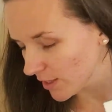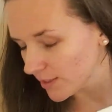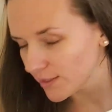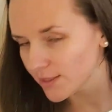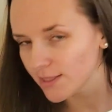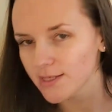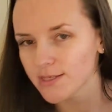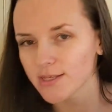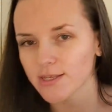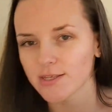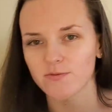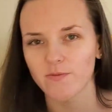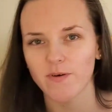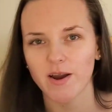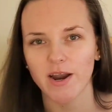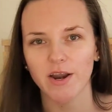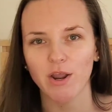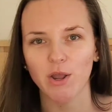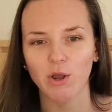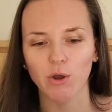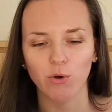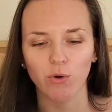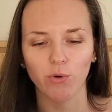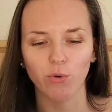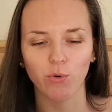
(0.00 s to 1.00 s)
This is
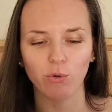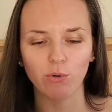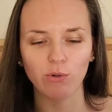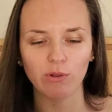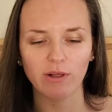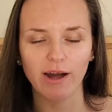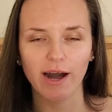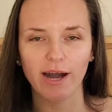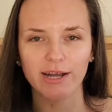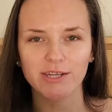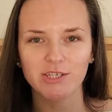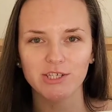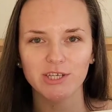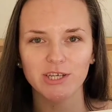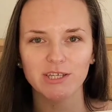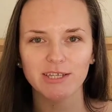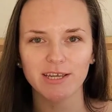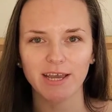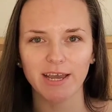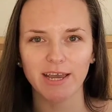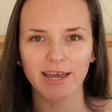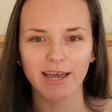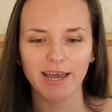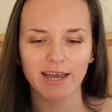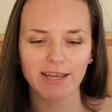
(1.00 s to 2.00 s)
very cool gadget,
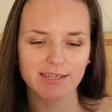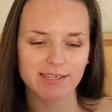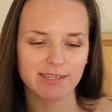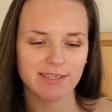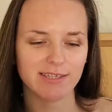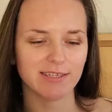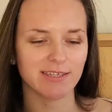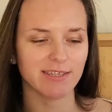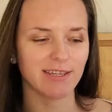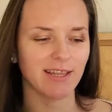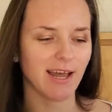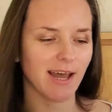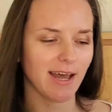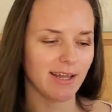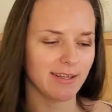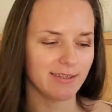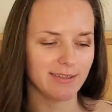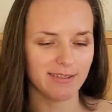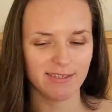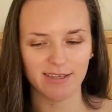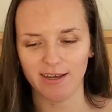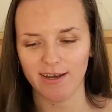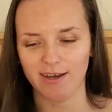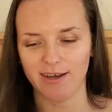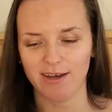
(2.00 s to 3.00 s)
I guess,
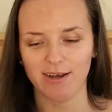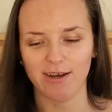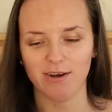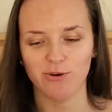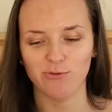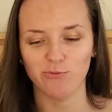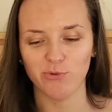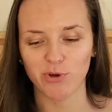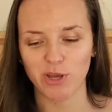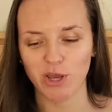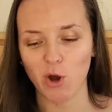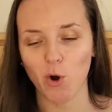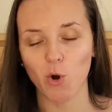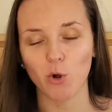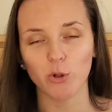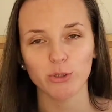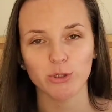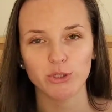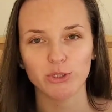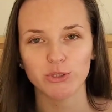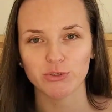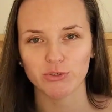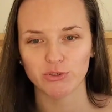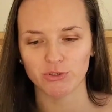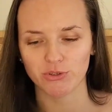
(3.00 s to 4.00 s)
that we all
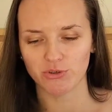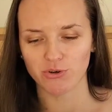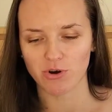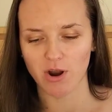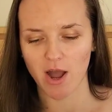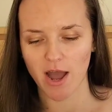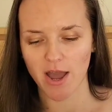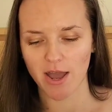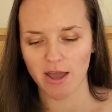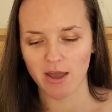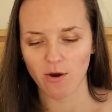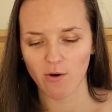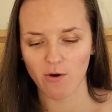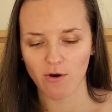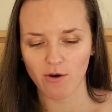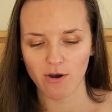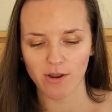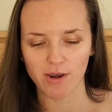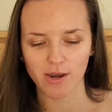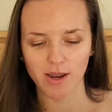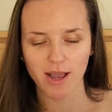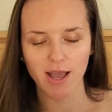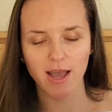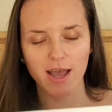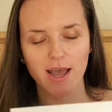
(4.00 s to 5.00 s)
should try
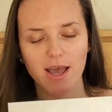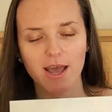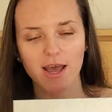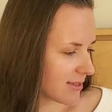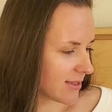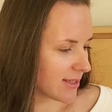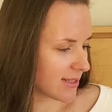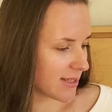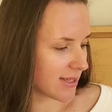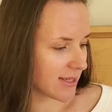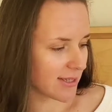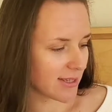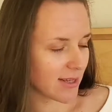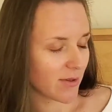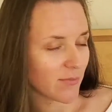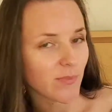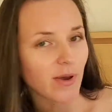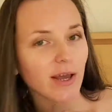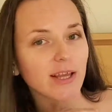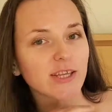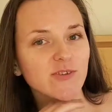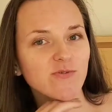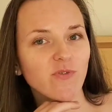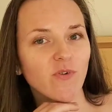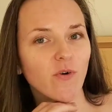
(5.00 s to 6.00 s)
on. This is the
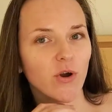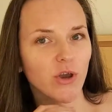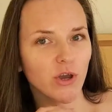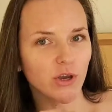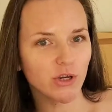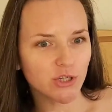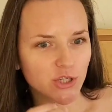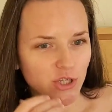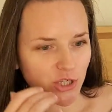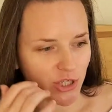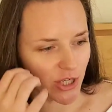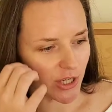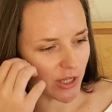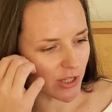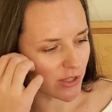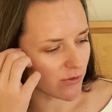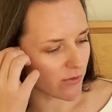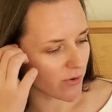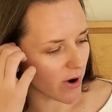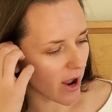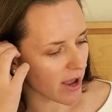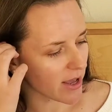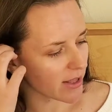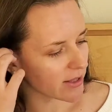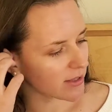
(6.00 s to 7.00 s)
mesh for your
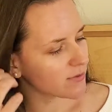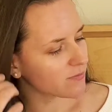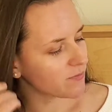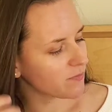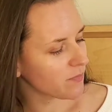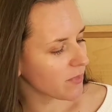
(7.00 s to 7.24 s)
chin, right?